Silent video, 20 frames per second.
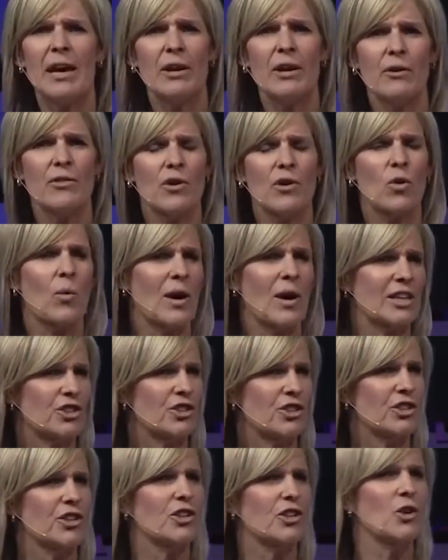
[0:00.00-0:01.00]
The better the
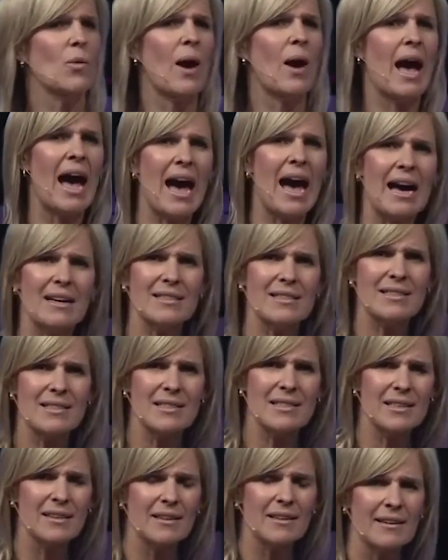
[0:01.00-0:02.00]
question you
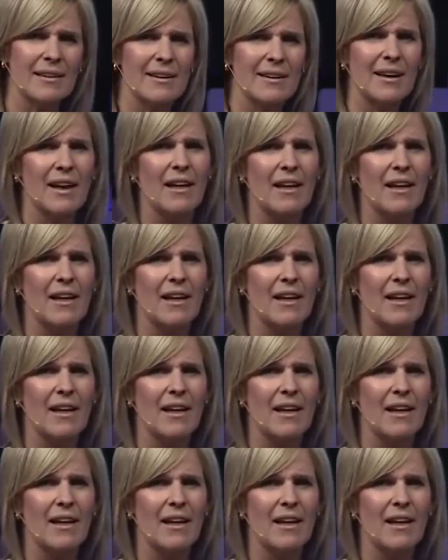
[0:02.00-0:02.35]
ask,